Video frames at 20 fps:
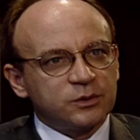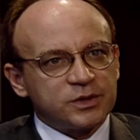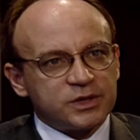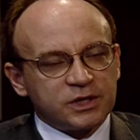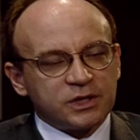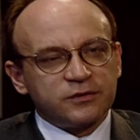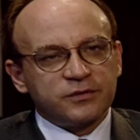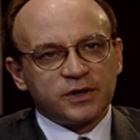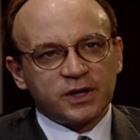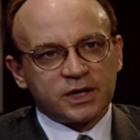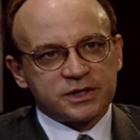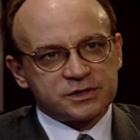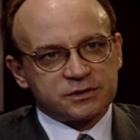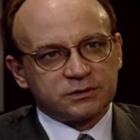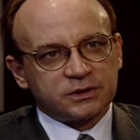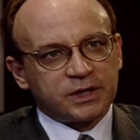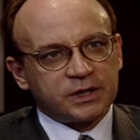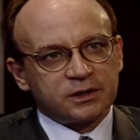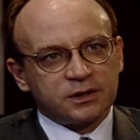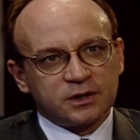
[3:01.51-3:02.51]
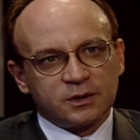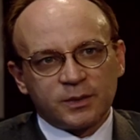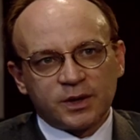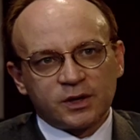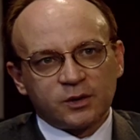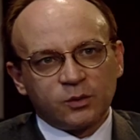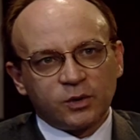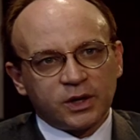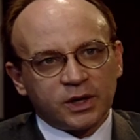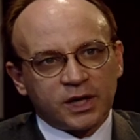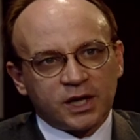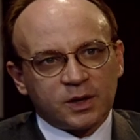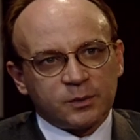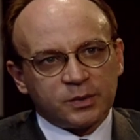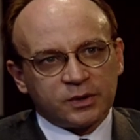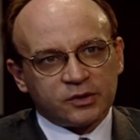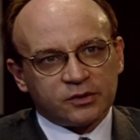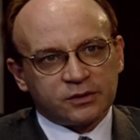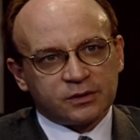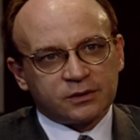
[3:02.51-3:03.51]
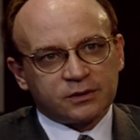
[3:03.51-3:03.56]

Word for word: with it if he gets reelected no matter what happens.